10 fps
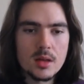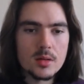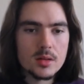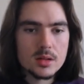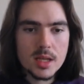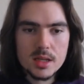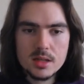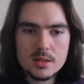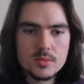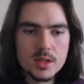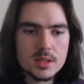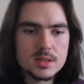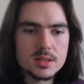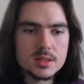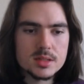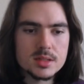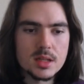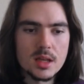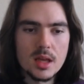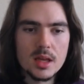attacking the weaknesses,
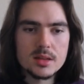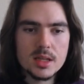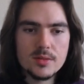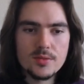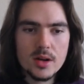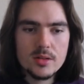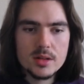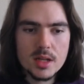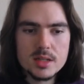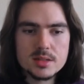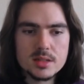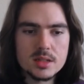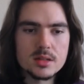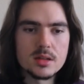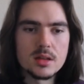and then very nicely